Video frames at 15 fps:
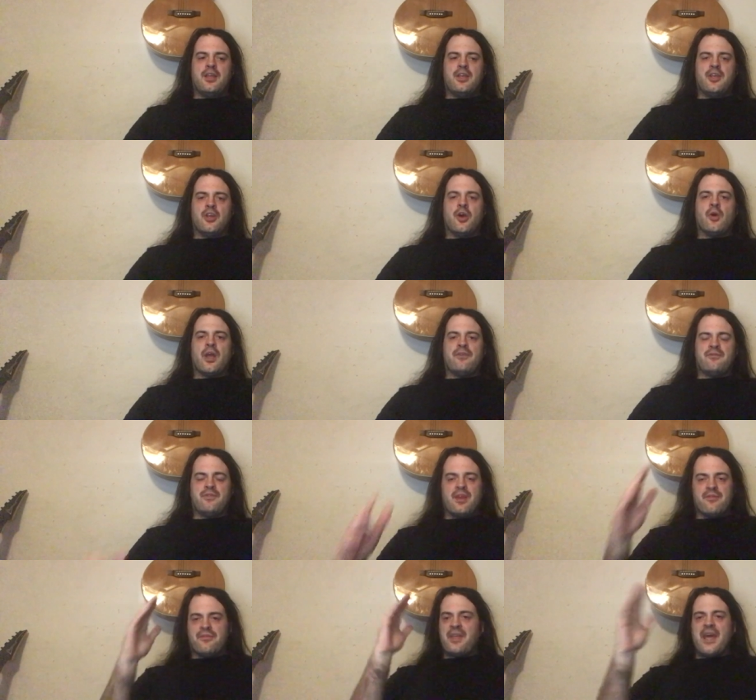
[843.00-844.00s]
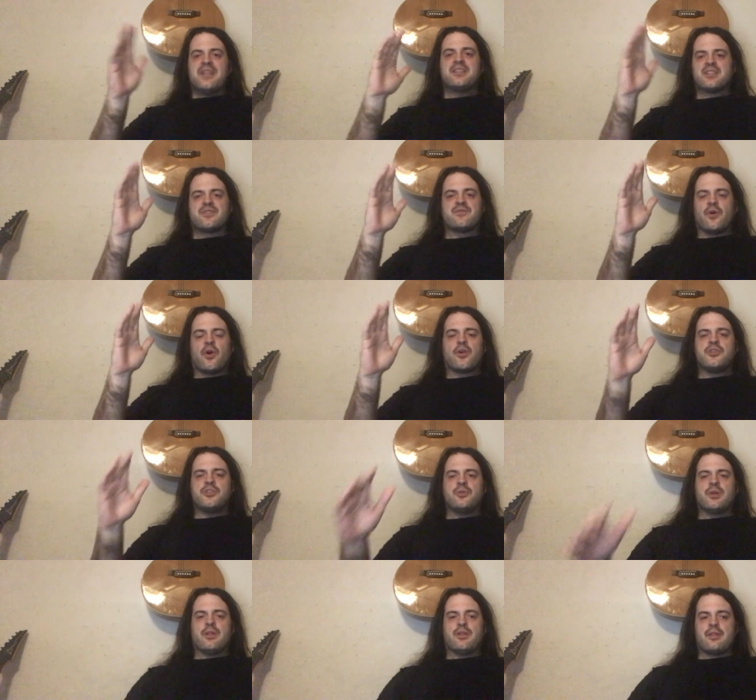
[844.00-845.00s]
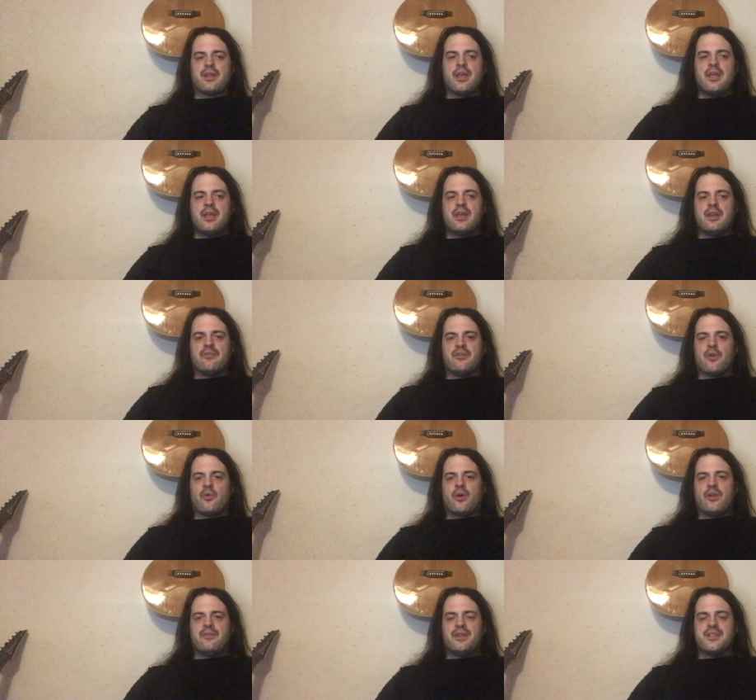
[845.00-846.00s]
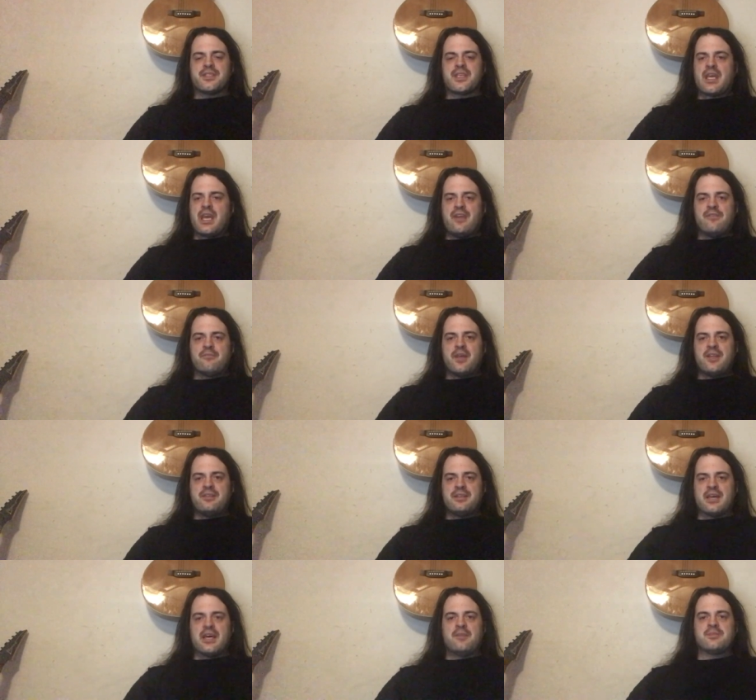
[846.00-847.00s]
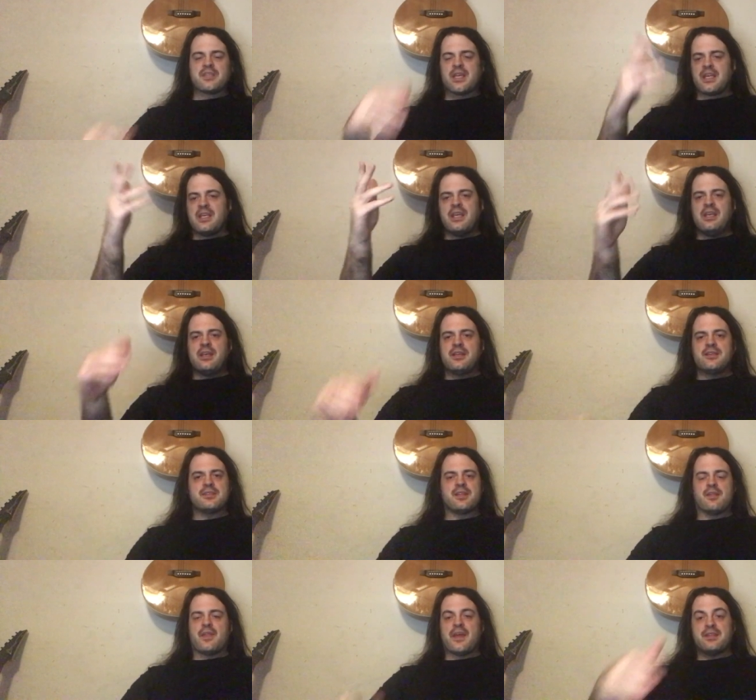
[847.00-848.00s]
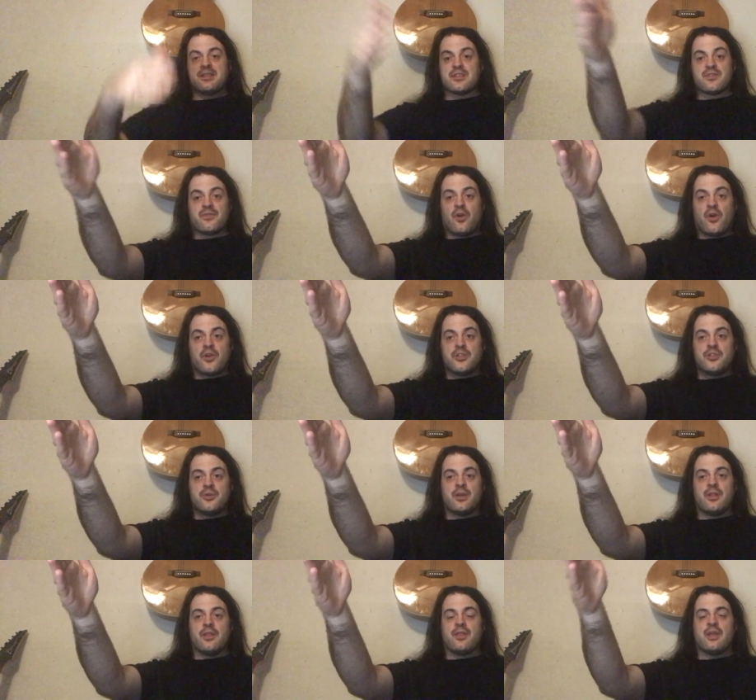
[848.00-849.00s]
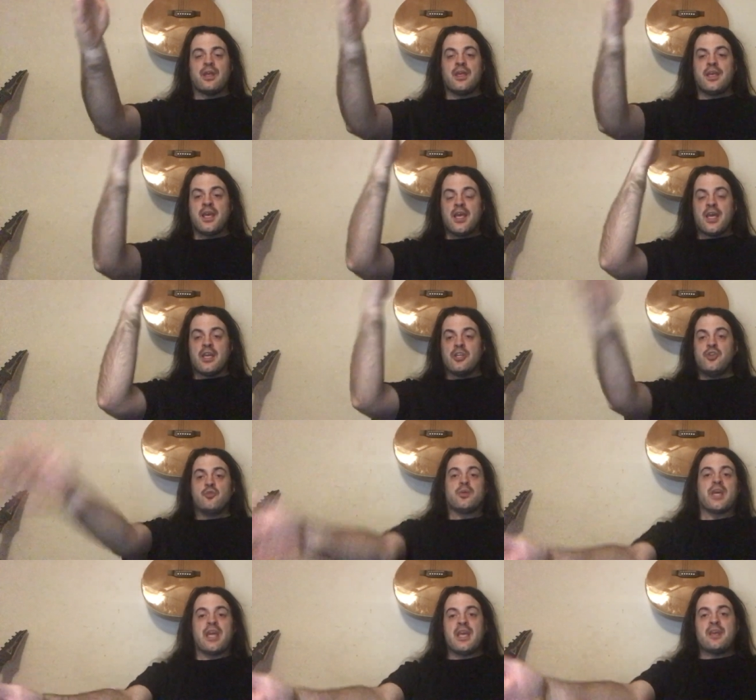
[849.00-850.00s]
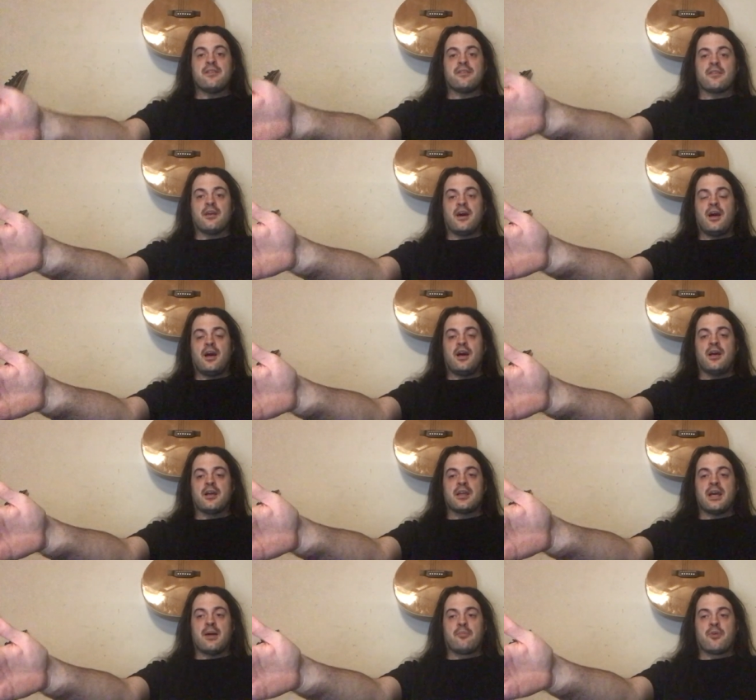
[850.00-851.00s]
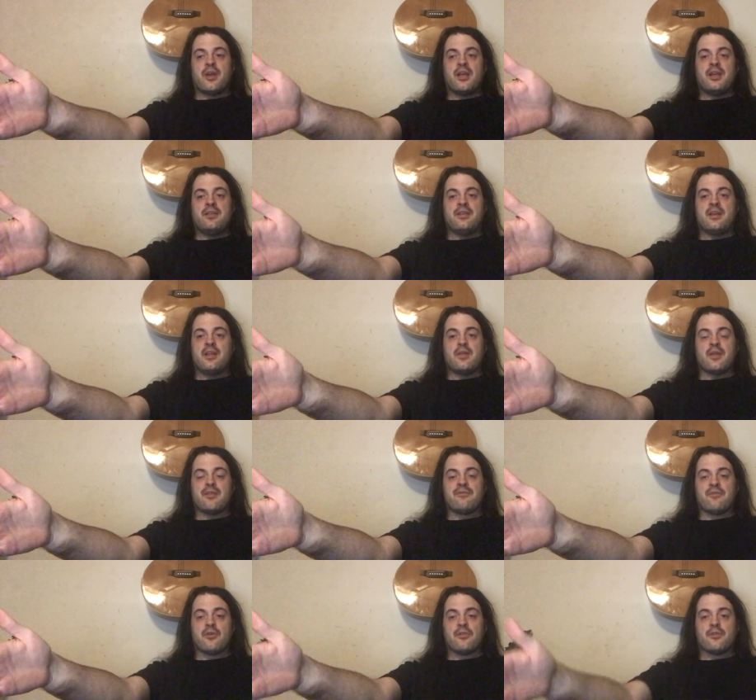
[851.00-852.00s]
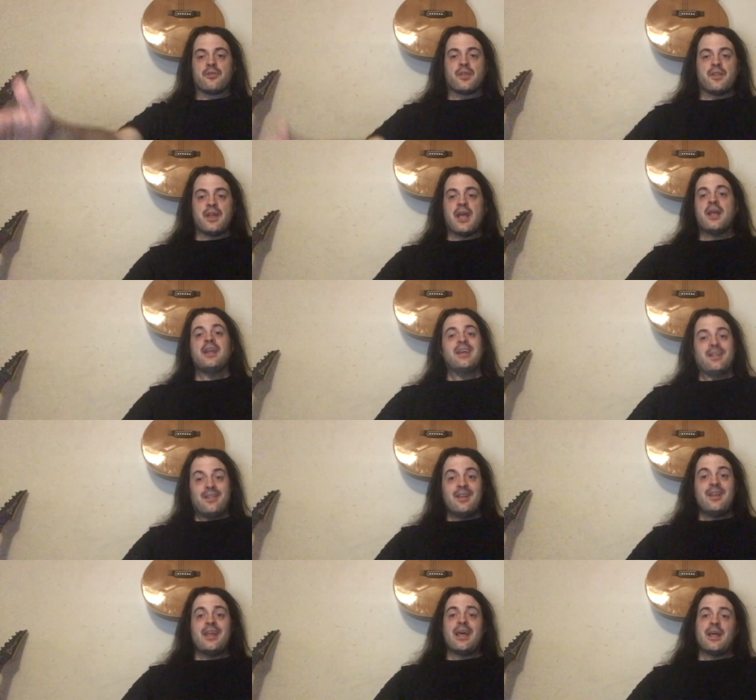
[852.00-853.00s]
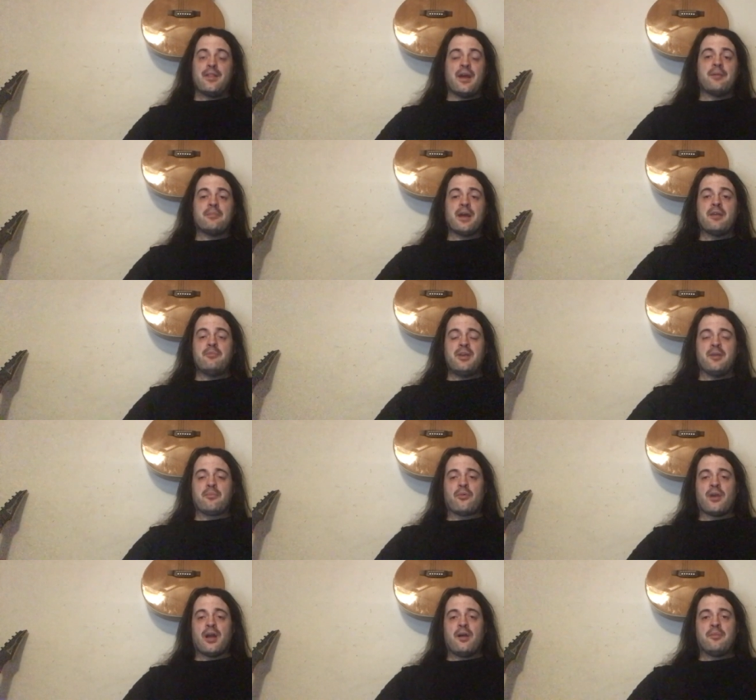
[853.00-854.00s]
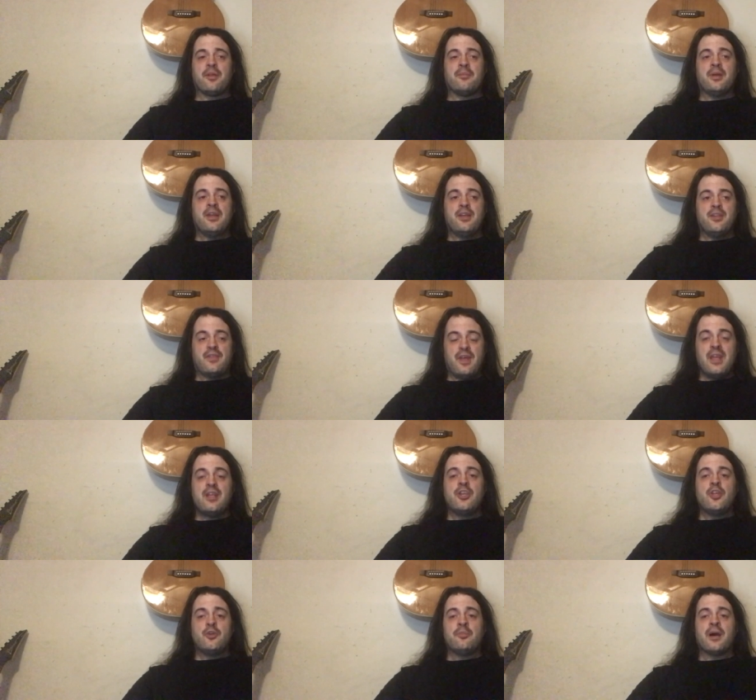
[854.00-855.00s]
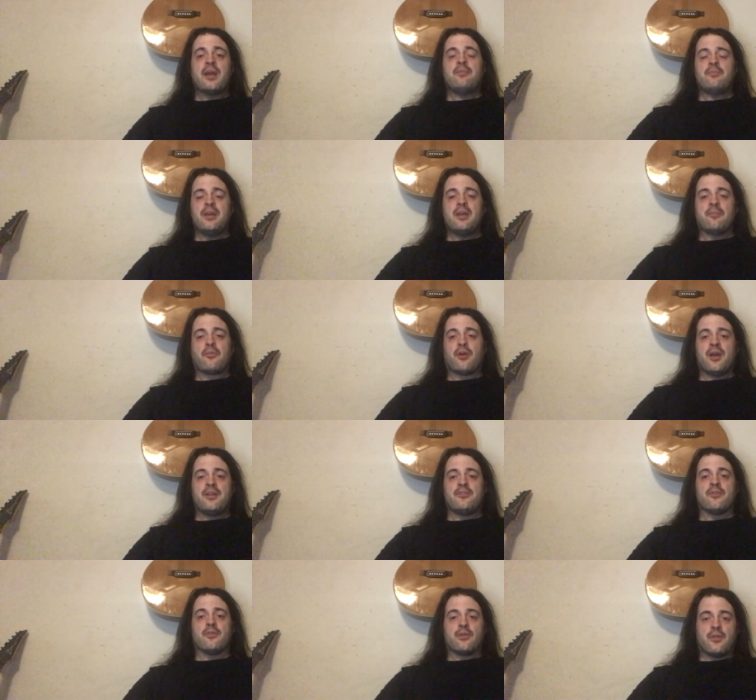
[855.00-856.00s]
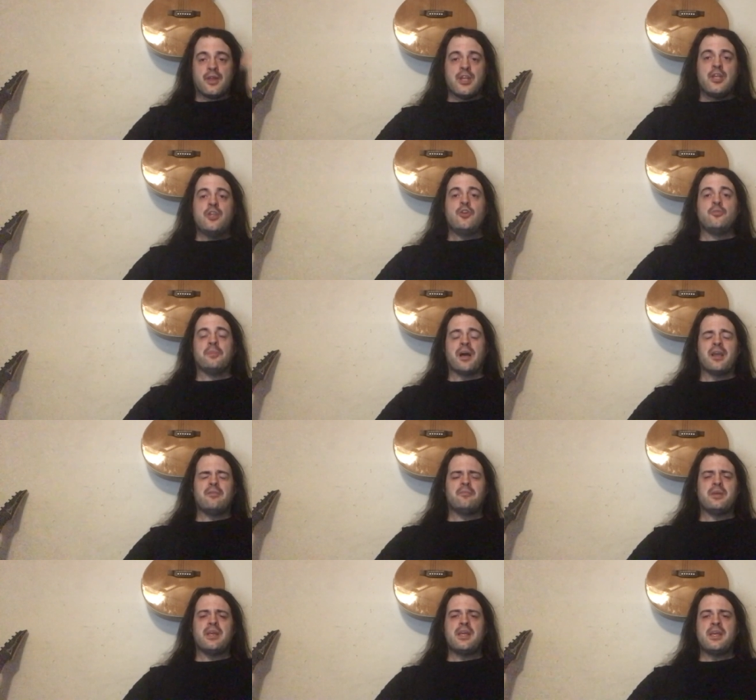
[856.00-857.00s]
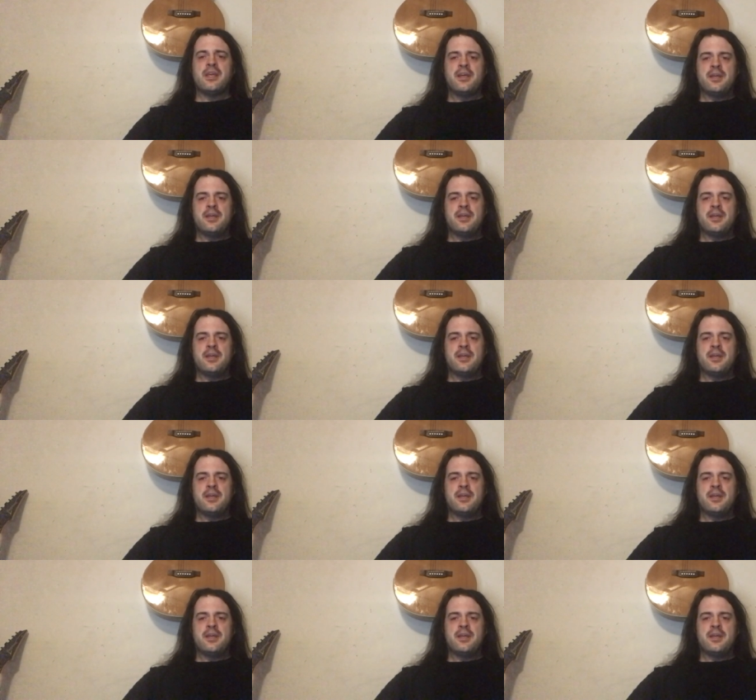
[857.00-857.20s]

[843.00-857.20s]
you know, if if that's as far as you can think, if you're one of these cavemen types like he is, that that's as far as you can think, and you can't uh, comprehend anything further than that, then yeah, that might be a problem. Then you might be a predator. Then you might be